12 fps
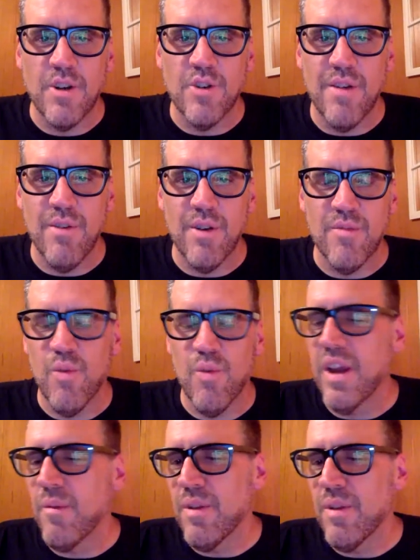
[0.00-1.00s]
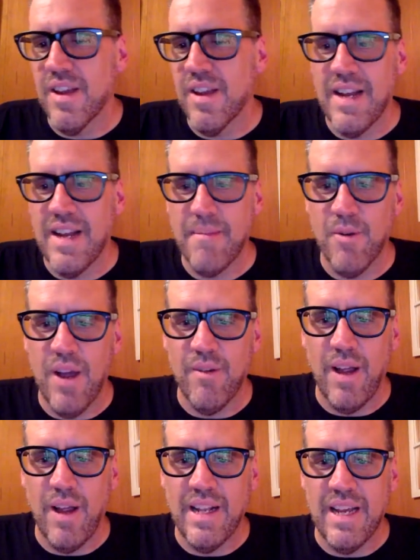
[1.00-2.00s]
Trevor is working with a guy named Greg
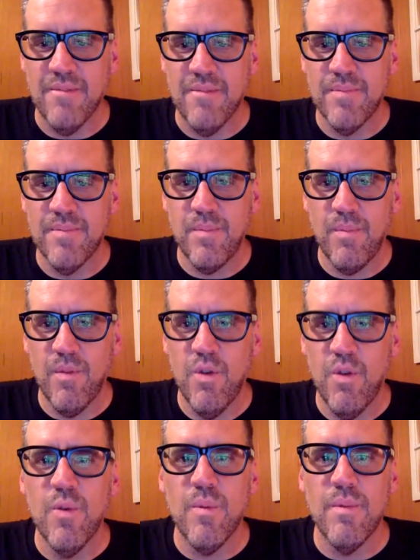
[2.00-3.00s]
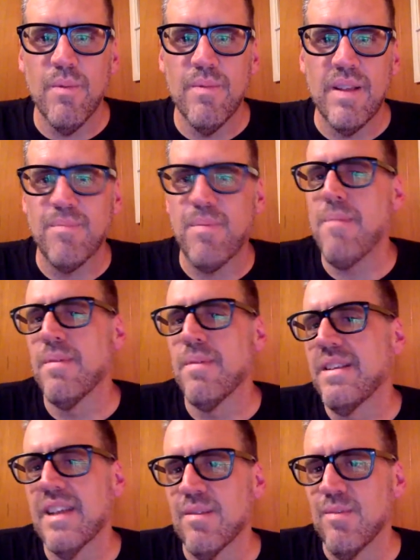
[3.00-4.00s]
right now, who is probably
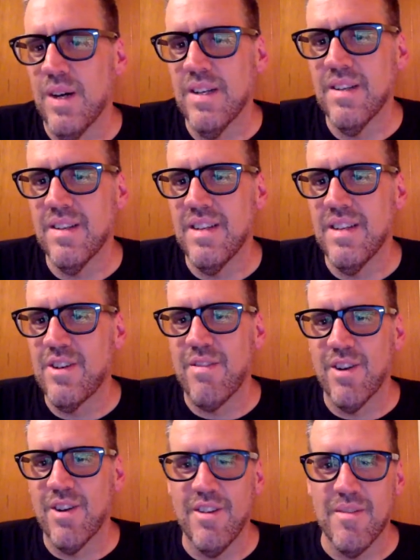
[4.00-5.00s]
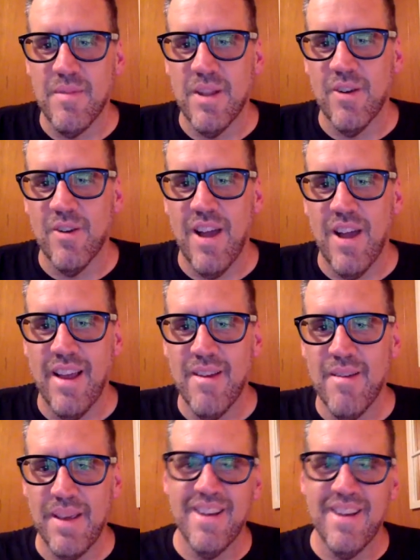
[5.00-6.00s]
6'1", and Trevor calls him Little Greg
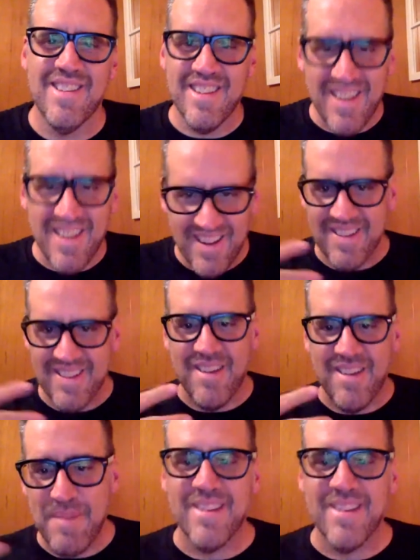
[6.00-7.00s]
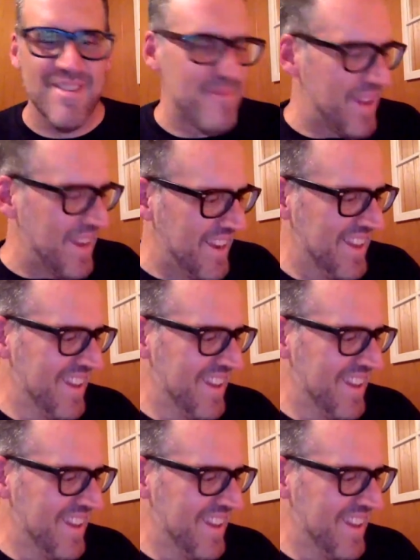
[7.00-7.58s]
because of me.